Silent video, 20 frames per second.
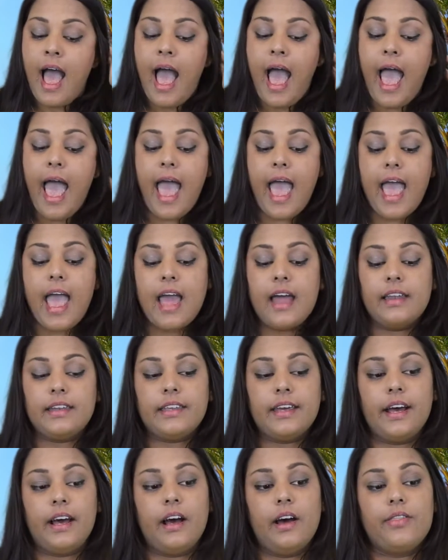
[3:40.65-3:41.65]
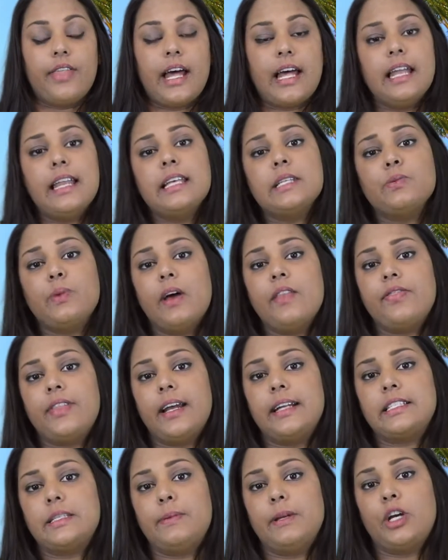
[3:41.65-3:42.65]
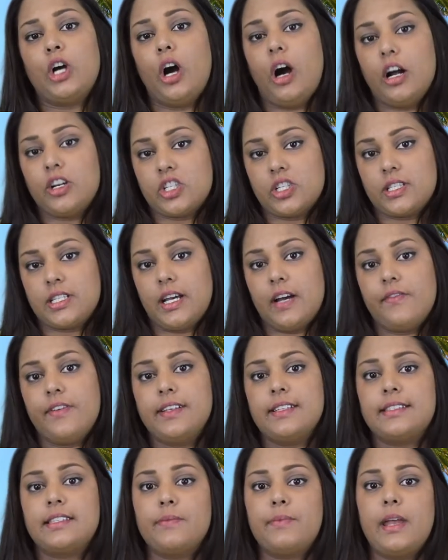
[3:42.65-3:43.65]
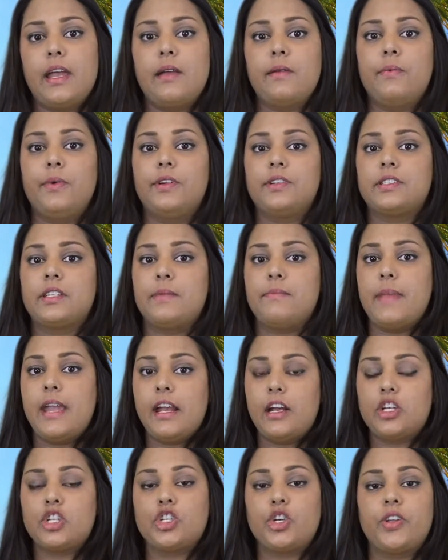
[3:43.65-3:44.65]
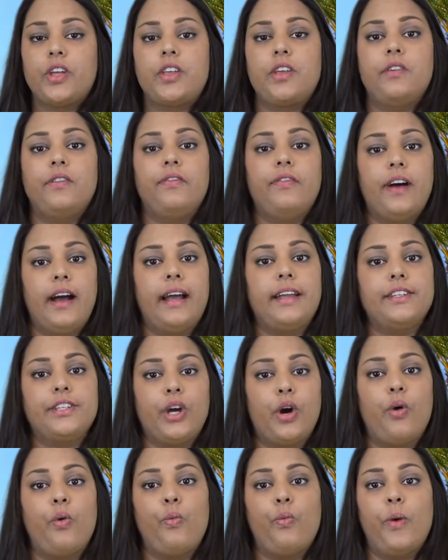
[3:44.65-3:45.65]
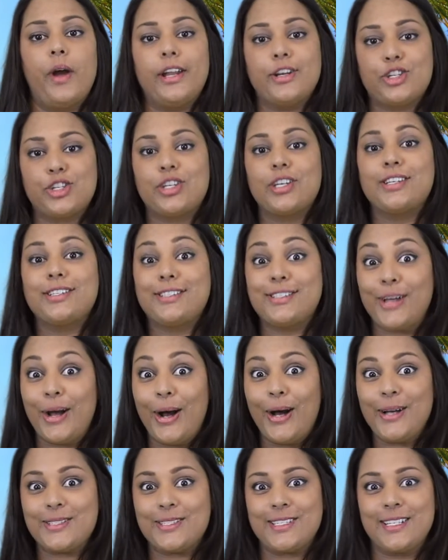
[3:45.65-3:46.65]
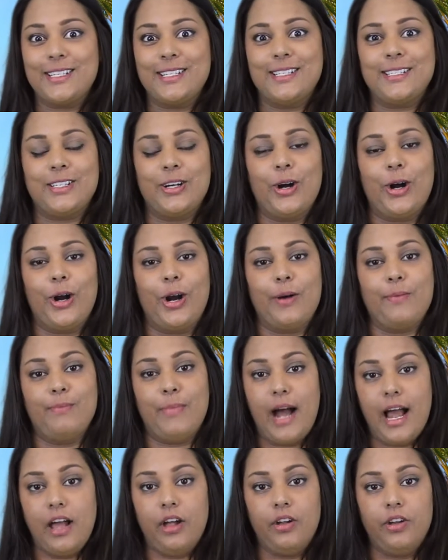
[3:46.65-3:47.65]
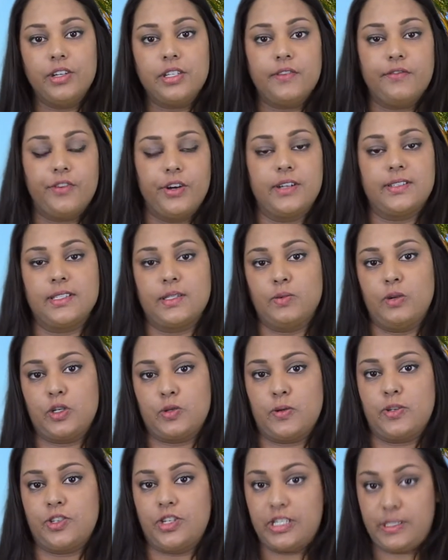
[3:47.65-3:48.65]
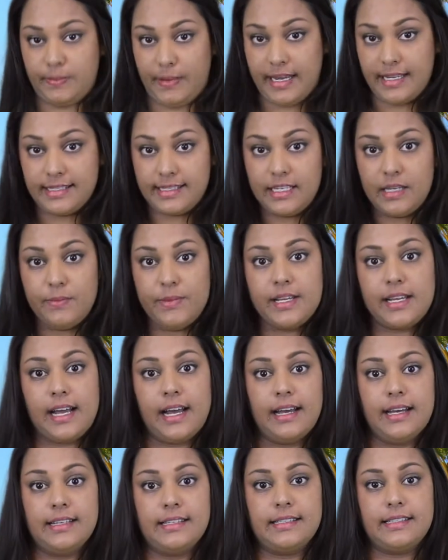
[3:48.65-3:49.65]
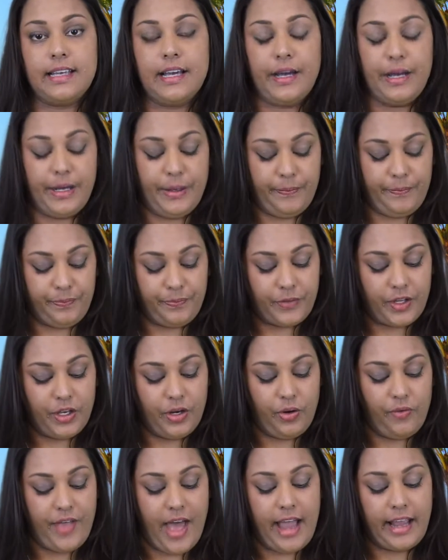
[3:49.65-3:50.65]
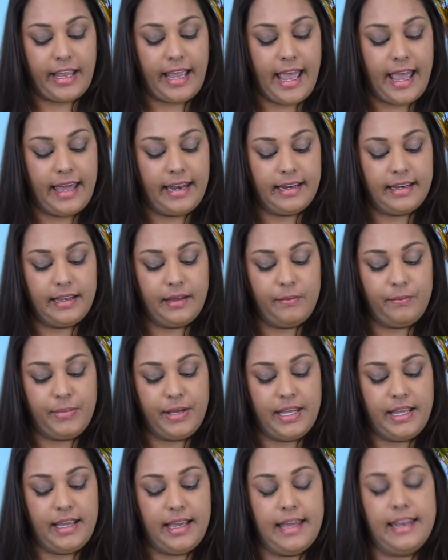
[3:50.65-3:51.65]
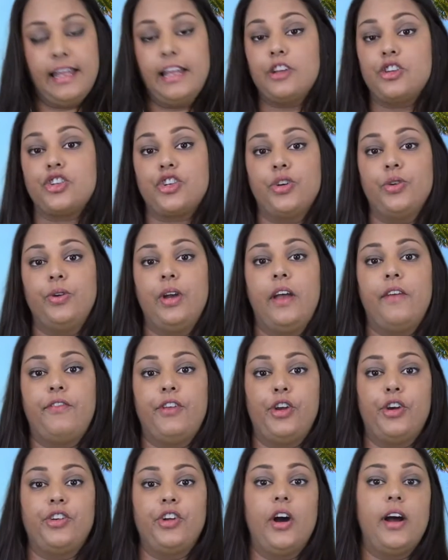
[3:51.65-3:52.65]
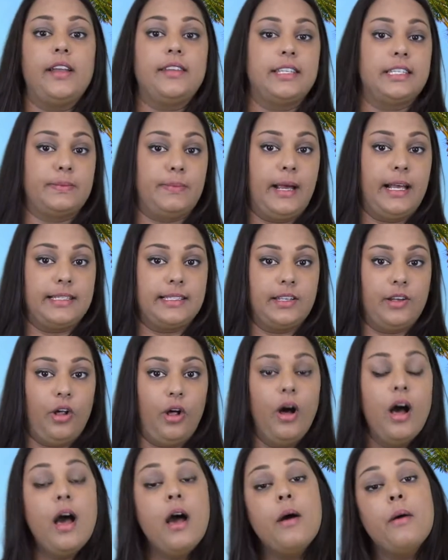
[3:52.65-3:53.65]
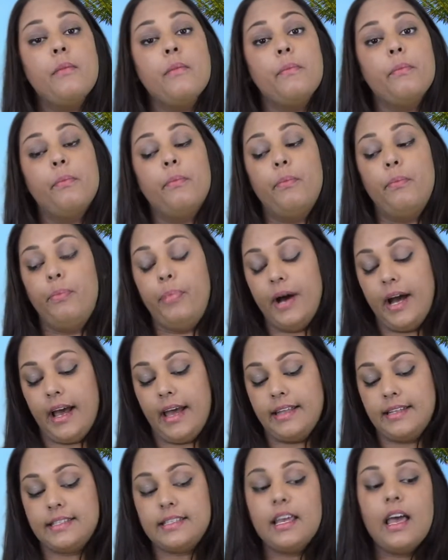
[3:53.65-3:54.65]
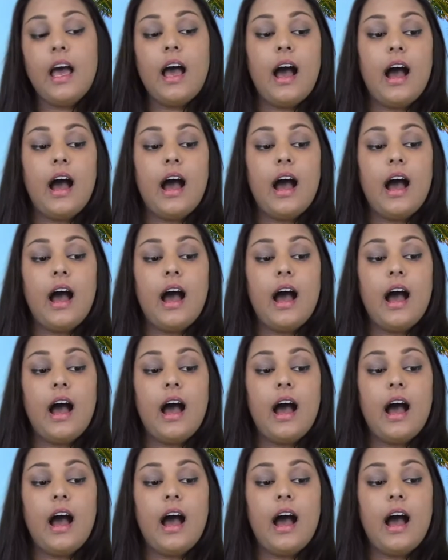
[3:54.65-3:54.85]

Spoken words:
And that is one thing to be cautious of, is to be able to make sure that you find out which sauces are mild versus which ones are spicy, because you know, that can be an issue if you're not into spice at all. But